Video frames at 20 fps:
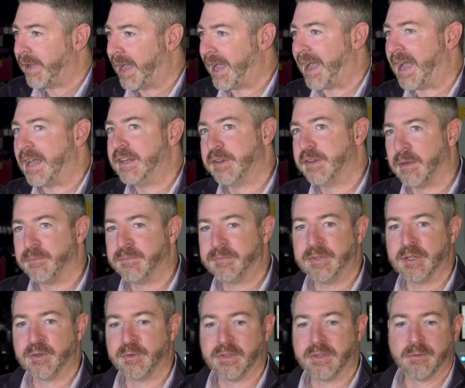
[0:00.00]

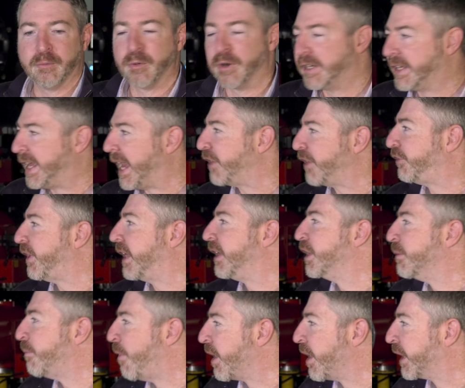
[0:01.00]
The word cachet
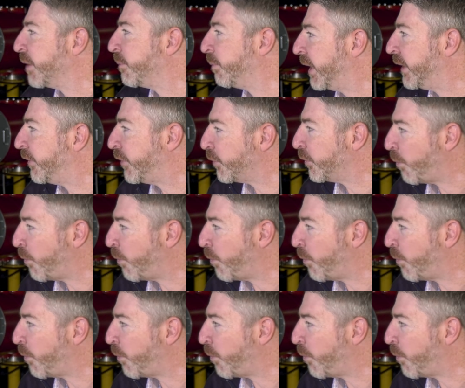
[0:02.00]
in the marketplace